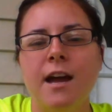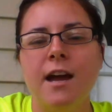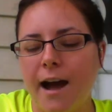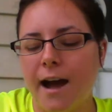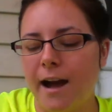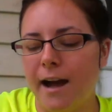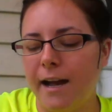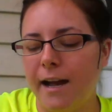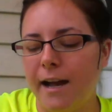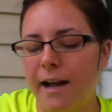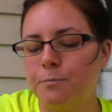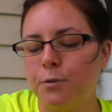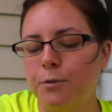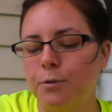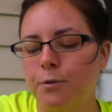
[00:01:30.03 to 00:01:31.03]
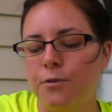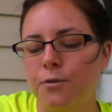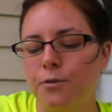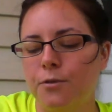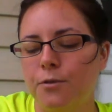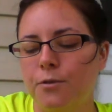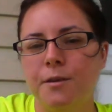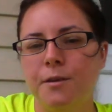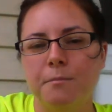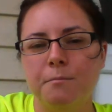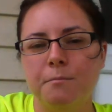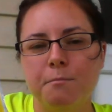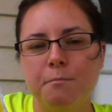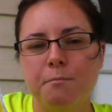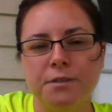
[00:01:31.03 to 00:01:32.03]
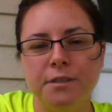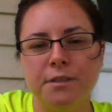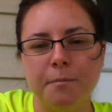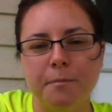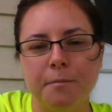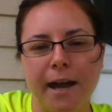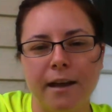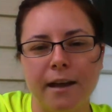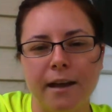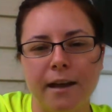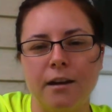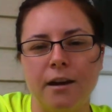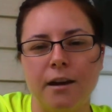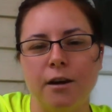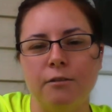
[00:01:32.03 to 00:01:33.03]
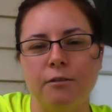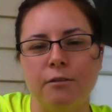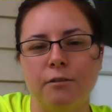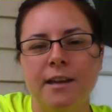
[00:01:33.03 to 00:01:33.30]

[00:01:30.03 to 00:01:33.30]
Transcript: I sprinkled most of the packet of